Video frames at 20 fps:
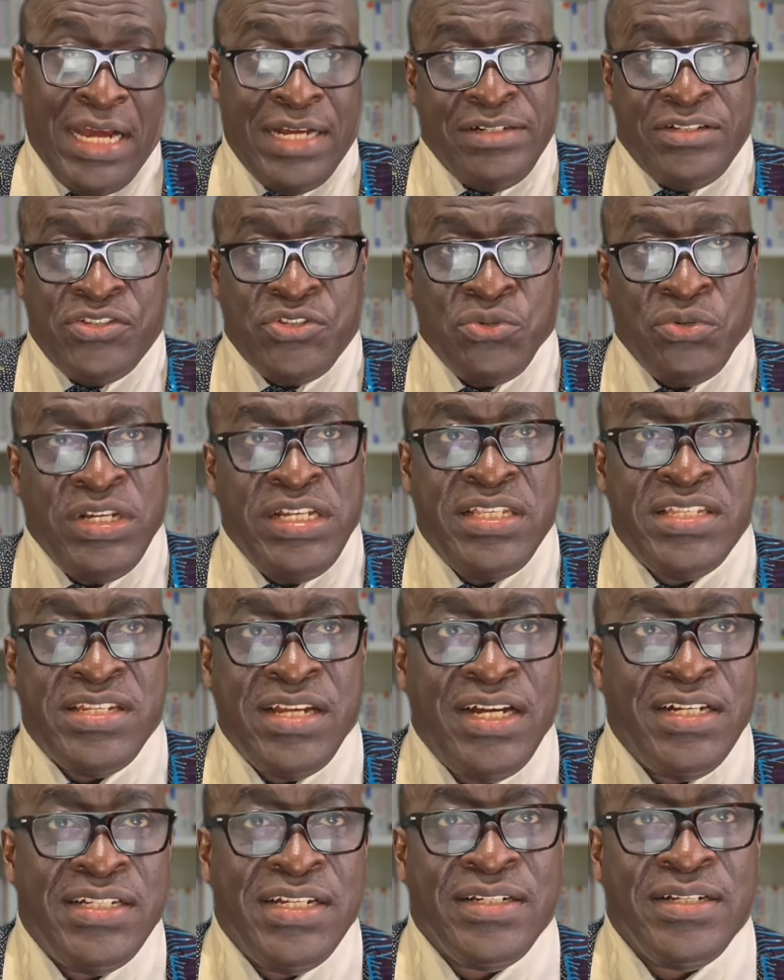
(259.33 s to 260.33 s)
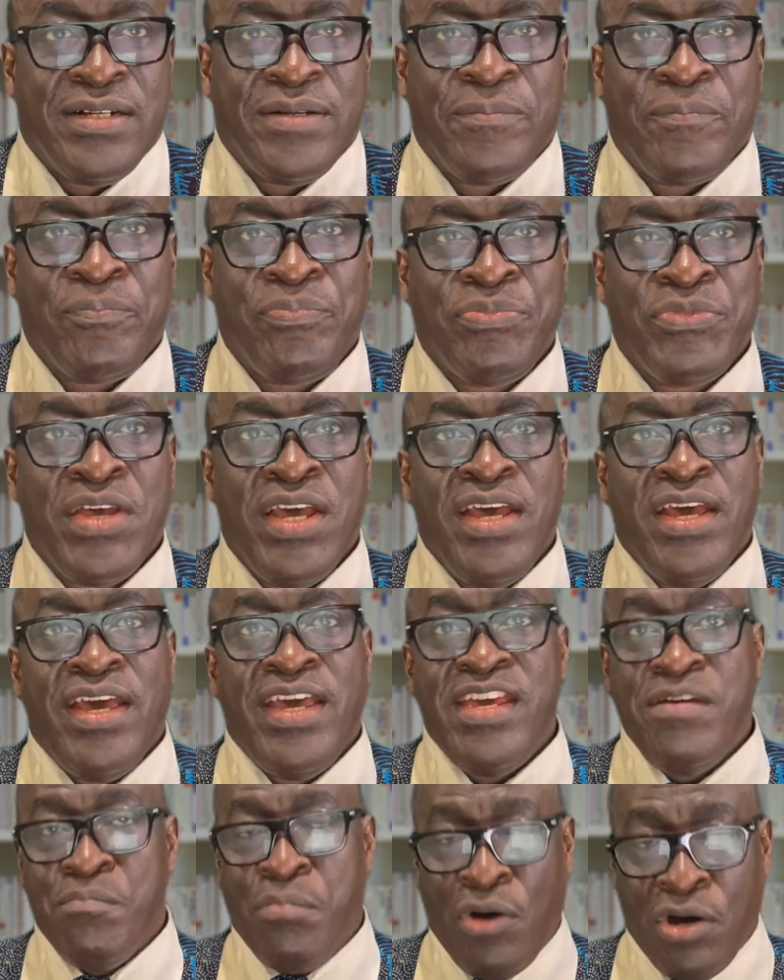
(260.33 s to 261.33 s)
And so he started.
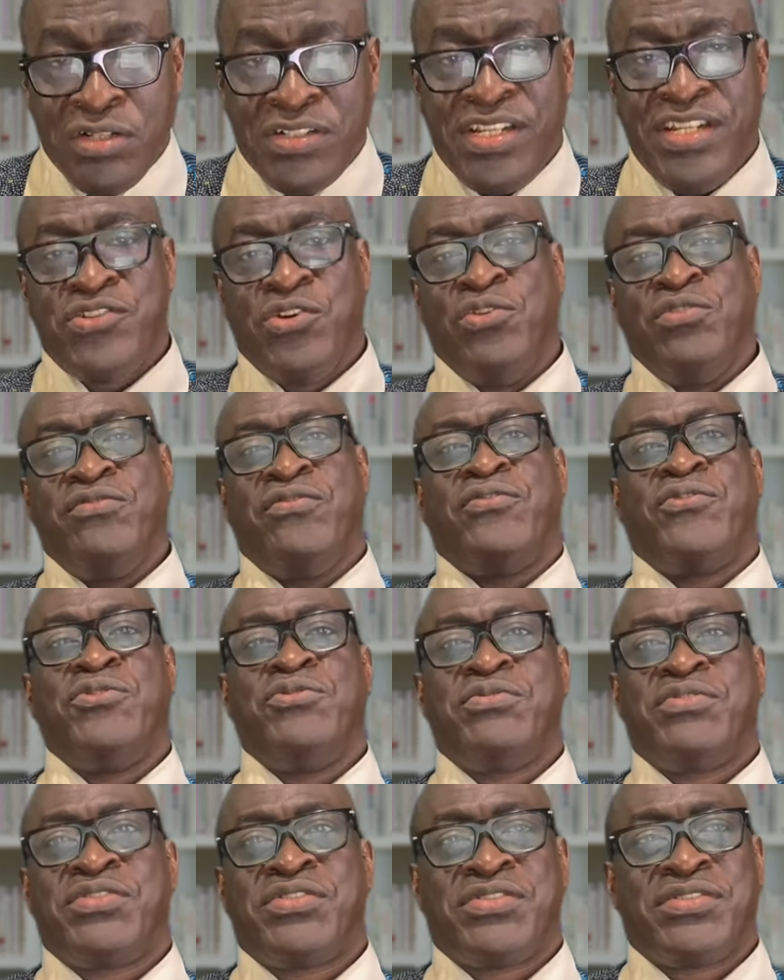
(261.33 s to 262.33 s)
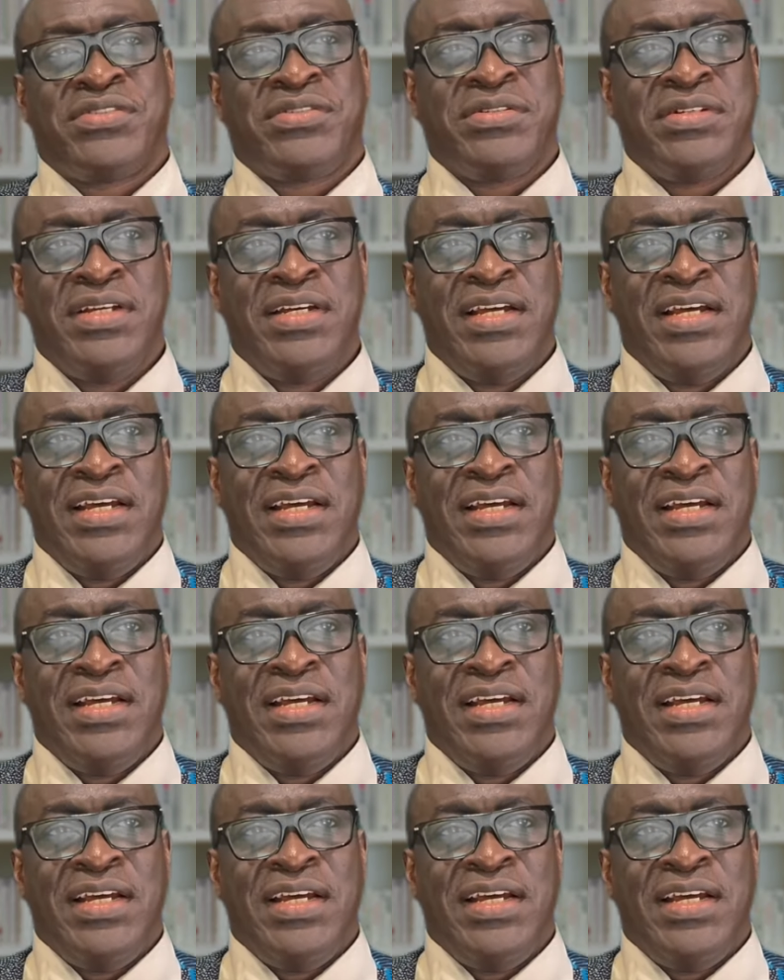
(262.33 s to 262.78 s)
He bought his own fruits,